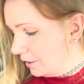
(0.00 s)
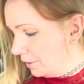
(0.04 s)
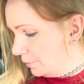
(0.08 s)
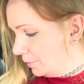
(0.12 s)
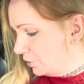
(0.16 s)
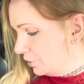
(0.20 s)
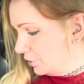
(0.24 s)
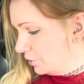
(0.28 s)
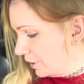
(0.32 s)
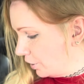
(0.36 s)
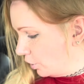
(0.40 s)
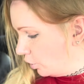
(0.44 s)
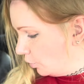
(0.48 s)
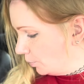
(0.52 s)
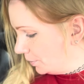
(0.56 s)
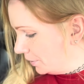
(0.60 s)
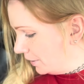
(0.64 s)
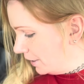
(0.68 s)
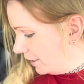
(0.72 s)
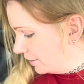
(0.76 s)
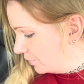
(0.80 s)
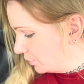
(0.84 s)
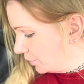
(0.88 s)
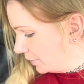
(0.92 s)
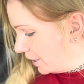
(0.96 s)
I'm gonna try to open
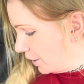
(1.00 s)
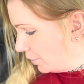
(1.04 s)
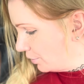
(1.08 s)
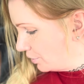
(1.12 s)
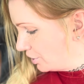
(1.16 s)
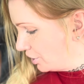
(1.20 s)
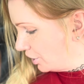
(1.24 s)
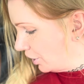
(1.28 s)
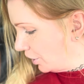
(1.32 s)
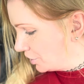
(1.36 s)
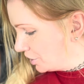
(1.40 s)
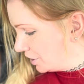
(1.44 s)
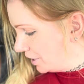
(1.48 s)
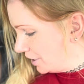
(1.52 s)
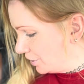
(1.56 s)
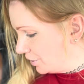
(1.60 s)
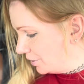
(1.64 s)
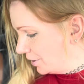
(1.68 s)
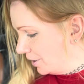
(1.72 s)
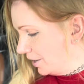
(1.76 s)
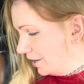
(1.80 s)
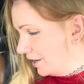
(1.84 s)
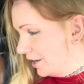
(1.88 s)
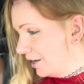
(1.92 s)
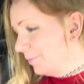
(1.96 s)
this without touching it.
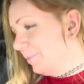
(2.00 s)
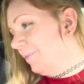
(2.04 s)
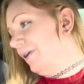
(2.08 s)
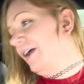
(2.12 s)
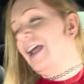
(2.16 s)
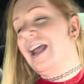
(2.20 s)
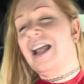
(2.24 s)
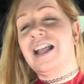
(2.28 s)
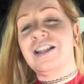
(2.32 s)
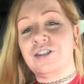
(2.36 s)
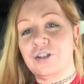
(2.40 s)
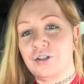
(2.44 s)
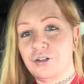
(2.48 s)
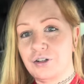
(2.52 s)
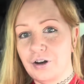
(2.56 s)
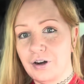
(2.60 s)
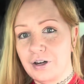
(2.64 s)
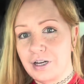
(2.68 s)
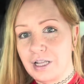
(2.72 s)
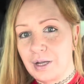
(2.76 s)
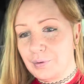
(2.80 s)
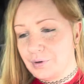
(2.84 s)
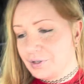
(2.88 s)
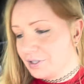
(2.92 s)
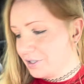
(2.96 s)
My hands are
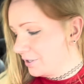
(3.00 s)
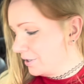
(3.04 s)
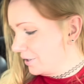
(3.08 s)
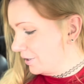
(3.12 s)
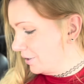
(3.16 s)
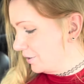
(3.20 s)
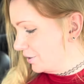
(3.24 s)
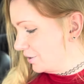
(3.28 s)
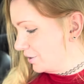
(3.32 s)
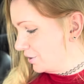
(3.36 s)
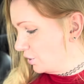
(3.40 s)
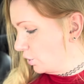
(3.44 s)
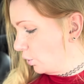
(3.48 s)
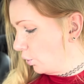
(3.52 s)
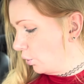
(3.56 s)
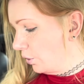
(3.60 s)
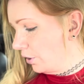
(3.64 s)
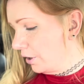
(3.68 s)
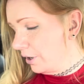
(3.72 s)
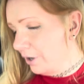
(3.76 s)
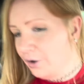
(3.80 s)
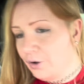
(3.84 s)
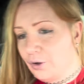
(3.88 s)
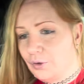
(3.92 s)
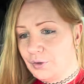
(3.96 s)
dirty. I was just in a store.
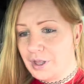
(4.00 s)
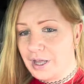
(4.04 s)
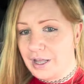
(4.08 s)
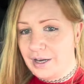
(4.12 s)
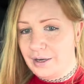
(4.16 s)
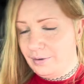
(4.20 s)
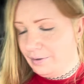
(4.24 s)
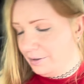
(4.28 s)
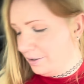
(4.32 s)
Hold on.